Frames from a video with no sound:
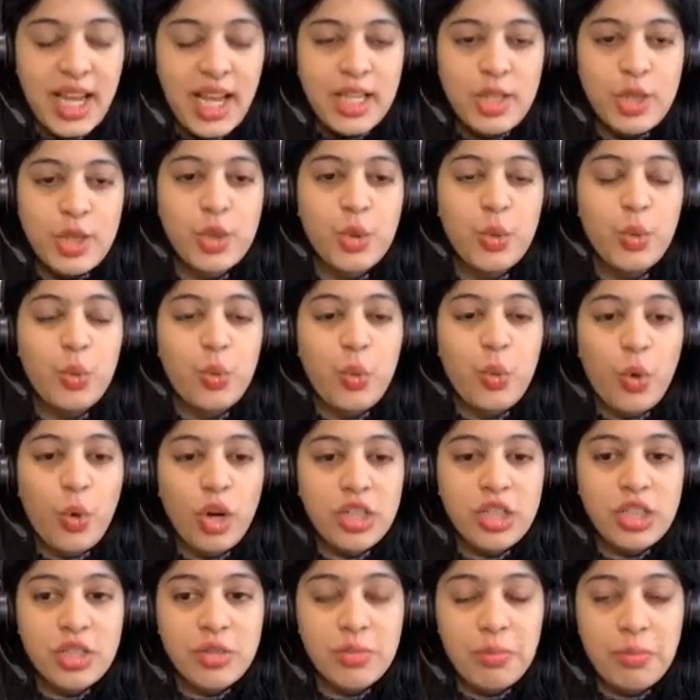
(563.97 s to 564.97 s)
So
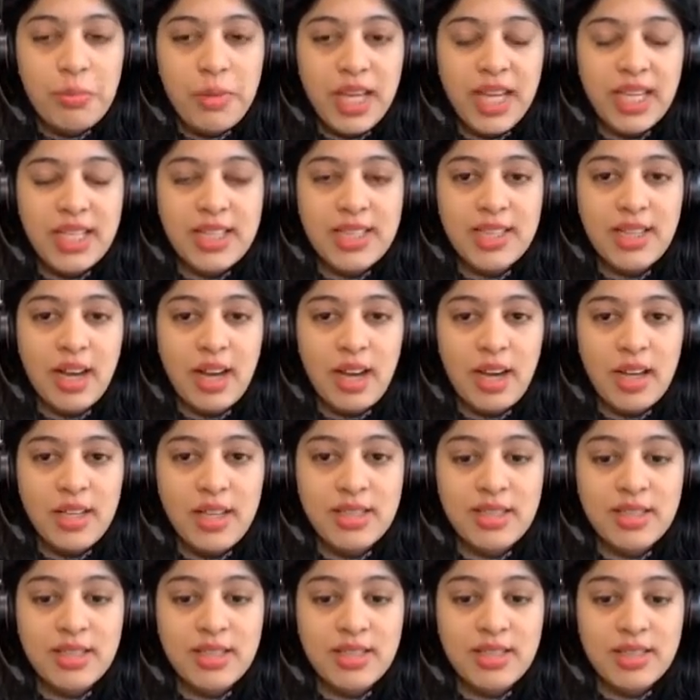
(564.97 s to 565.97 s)
what makes
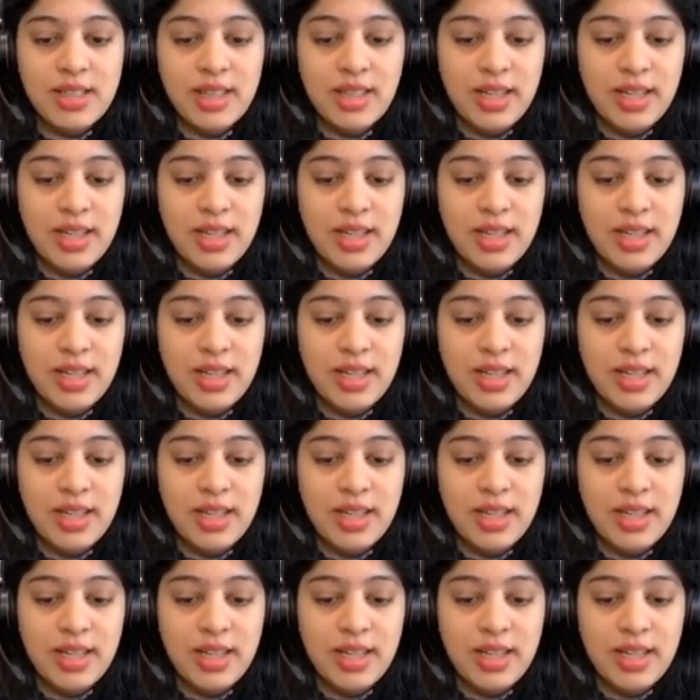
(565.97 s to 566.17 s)
us